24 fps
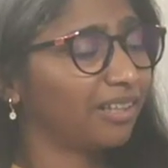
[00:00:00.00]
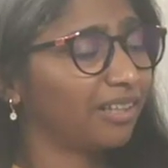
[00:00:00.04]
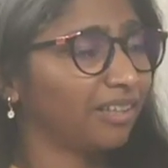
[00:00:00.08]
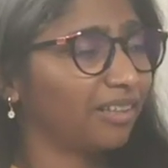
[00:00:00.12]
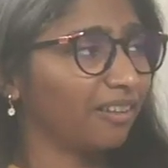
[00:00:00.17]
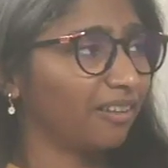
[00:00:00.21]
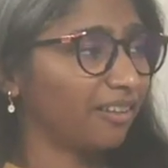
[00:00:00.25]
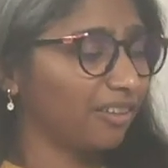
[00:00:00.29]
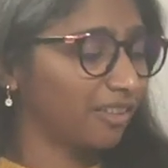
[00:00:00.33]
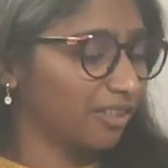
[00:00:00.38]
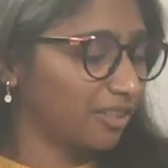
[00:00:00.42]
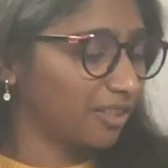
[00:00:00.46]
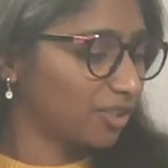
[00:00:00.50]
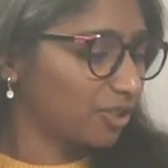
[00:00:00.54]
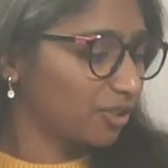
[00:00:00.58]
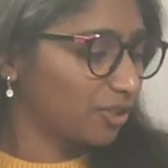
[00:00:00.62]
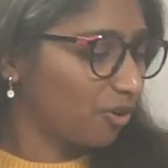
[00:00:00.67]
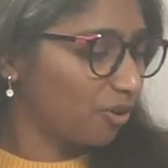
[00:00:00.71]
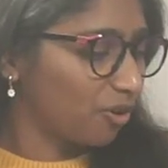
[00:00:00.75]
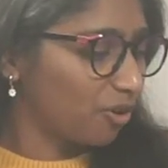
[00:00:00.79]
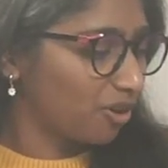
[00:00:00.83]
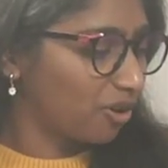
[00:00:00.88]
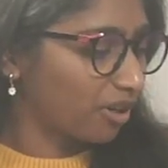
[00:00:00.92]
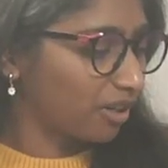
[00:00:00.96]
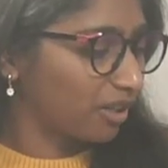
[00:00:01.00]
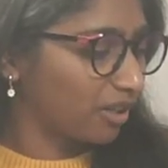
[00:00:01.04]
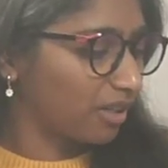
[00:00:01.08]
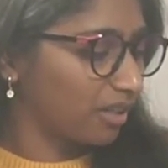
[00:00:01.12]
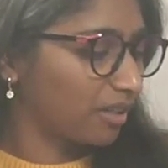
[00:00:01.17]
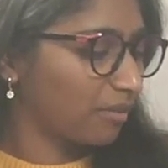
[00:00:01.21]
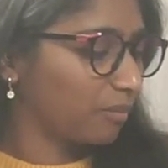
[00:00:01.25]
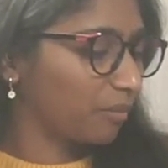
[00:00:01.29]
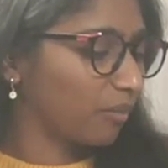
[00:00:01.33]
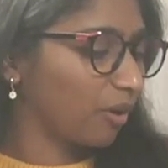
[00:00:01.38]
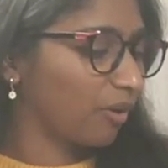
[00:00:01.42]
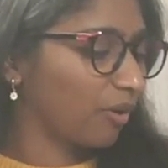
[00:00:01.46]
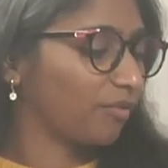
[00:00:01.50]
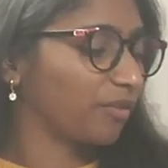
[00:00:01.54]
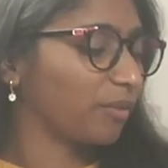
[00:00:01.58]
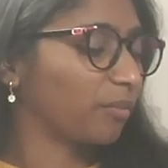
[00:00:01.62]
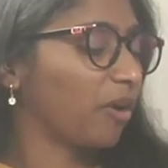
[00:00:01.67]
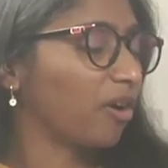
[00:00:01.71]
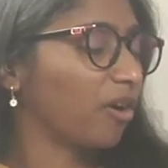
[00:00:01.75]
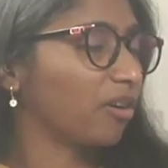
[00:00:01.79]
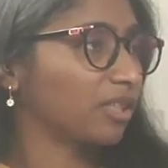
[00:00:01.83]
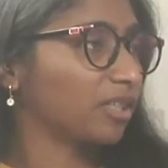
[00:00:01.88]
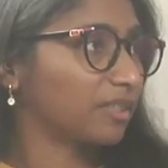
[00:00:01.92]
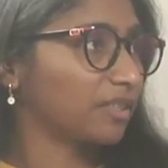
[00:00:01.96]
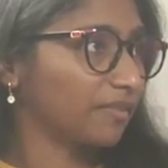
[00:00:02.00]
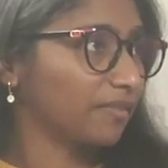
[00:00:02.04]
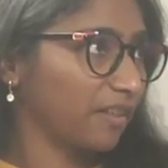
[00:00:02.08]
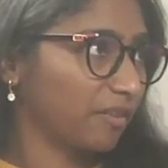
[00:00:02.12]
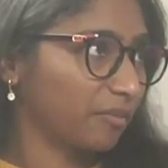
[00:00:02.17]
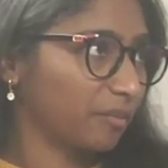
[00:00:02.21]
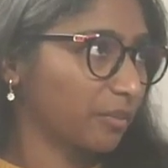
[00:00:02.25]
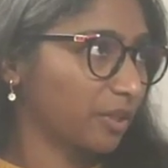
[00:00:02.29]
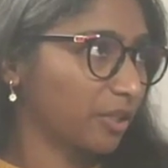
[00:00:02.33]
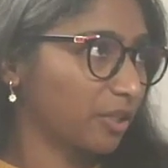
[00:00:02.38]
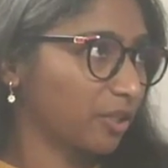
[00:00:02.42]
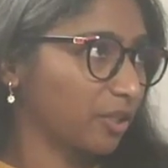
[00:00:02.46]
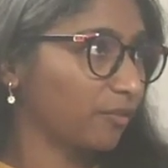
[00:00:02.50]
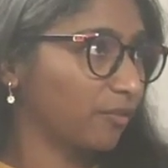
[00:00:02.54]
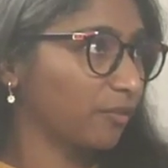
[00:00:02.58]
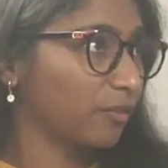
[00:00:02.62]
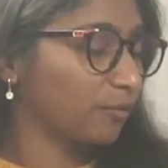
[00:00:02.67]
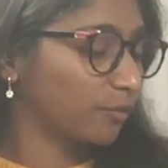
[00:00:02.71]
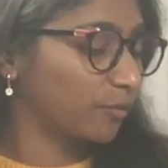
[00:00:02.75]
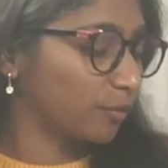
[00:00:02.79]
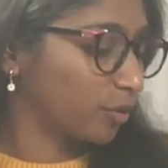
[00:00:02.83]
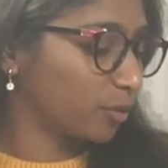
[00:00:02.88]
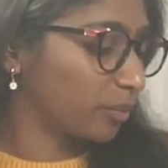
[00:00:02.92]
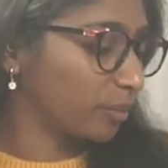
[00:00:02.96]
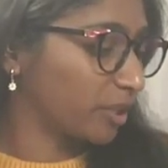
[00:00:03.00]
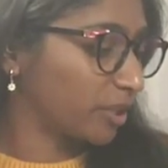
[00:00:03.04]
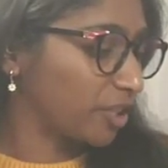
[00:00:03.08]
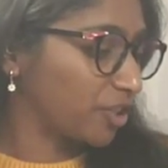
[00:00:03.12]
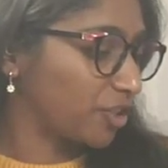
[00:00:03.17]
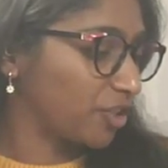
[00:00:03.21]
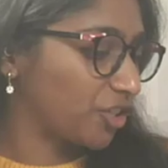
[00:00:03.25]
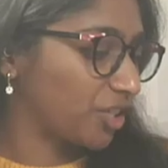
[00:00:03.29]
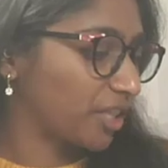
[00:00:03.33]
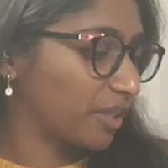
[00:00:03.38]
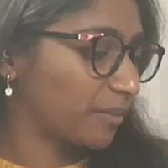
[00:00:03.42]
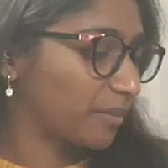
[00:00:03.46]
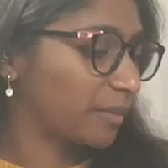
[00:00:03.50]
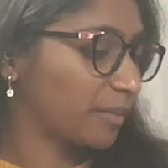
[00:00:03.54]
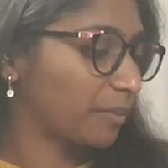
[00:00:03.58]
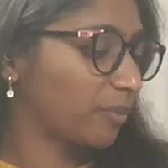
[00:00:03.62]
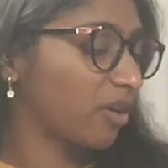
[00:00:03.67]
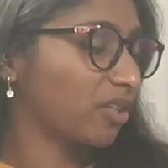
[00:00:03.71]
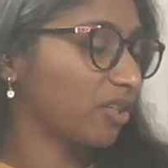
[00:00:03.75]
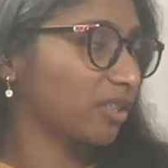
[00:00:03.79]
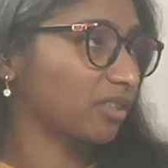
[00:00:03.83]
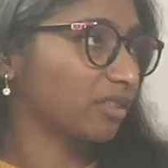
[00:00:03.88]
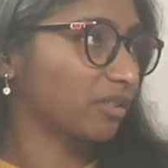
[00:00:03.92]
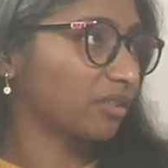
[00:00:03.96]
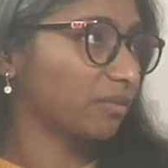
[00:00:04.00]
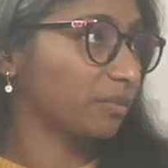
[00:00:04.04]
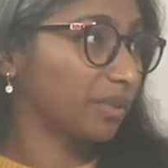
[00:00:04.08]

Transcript: Now there is talk um, of the market development of the full P G Ms basket